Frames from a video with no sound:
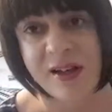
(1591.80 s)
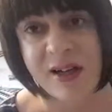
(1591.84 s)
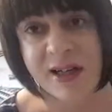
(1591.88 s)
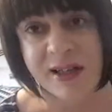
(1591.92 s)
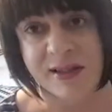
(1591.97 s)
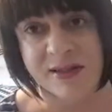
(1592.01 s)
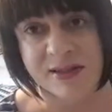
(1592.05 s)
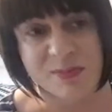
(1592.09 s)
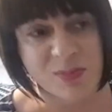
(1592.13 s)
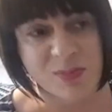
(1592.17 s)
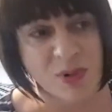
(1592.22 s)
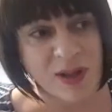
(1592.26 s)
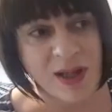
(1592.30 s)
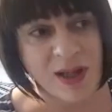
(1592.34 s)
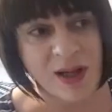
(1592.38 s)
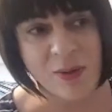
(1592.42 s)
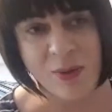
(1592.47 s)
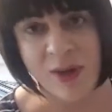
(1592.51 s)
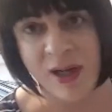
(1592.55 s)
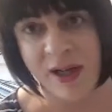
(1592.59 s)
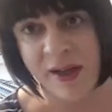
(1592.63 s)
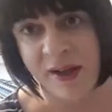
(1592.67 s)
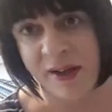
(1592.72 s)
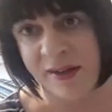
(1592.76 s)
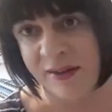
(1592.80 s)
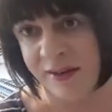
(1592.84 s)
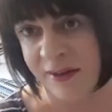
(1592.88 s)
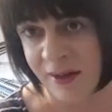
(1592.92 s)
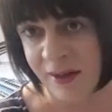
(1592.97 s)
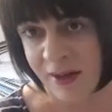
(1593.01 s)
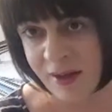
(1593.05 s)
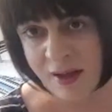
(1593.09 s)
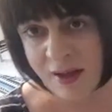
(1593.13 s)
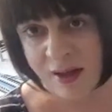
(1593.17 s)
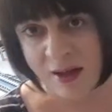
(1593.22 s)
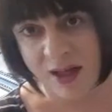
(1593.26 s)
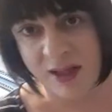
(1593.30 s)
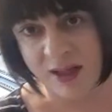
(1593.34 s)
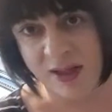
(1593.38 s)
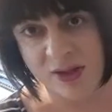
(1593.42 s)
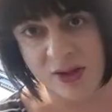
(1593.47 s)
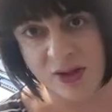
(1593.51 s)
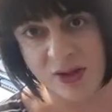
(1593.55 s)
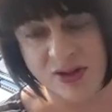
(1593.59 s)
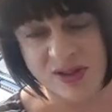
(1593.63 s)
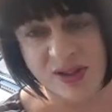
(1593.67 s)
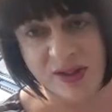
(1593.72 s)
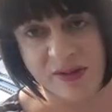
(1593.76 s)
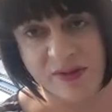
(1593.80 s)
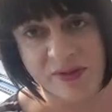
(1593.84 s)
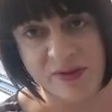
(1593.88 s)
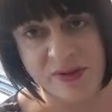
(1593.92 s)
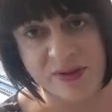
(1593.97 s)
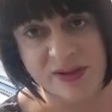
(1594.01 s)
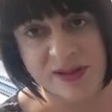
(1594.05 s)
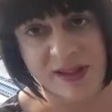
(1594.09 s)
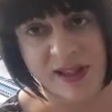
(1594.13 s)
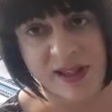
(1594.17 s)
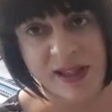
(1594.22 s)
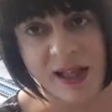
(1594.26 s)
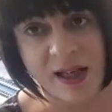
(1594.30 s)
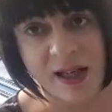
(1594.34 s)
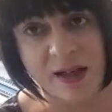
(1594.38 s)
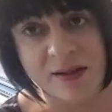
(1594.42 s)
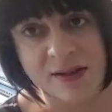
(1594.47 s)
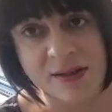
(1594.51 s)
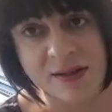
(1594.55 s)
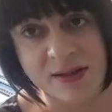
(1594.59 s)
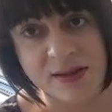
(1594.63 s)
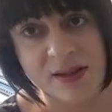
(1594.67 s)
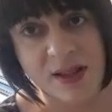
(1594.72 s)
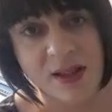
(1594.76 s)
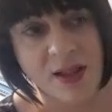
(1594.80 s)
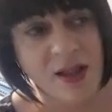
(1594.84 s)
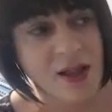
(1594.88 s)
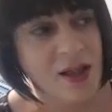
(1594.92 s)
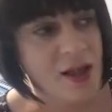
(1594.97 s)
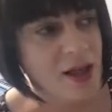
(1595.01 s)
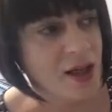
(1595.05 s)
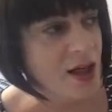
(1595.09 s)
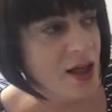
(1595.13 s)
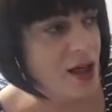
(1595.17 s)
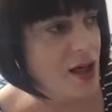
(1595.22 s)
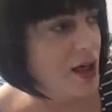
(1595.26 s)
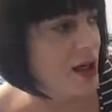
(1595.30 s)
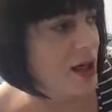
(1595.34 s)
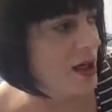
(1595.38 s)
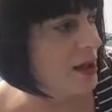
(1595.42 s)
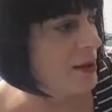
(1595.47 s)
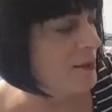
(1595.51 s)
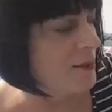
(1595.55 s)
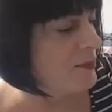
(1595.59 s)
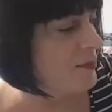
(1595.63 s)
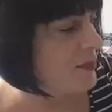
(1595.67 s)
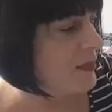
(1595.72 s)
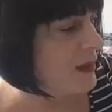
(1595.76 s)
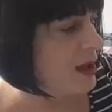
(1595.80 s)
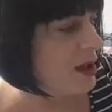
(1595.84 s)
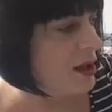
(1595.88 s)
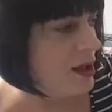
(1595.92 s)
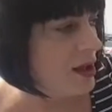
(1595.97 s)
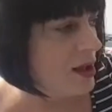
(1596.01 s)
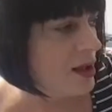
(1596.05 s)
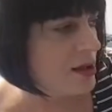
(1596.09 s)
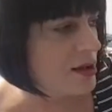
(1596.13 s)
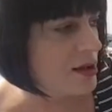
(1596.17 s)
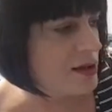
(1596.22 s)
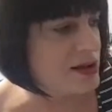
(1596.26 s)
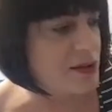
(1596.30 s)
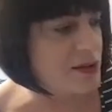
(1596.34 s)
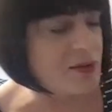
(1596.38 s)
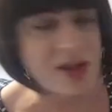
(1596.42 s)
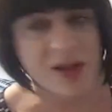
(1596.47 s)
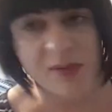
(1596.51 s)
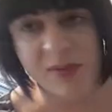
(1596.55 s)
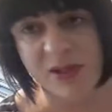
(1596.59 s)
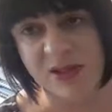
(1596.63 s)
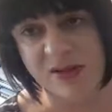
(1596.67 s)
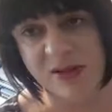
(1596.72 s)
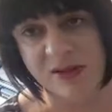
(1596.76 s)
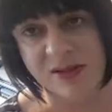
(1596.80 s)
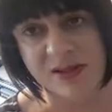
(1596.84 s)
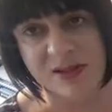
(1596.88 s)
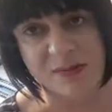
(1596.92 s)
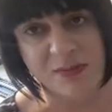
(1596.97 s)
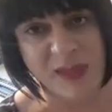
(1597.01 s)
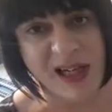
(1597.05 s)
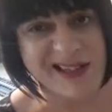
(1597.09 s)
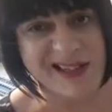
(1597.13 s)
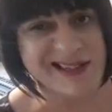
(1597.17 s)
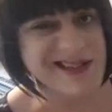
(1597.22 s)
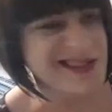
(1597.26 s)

I can just put that away and I can use it for something else. Because I'm going to be doing some back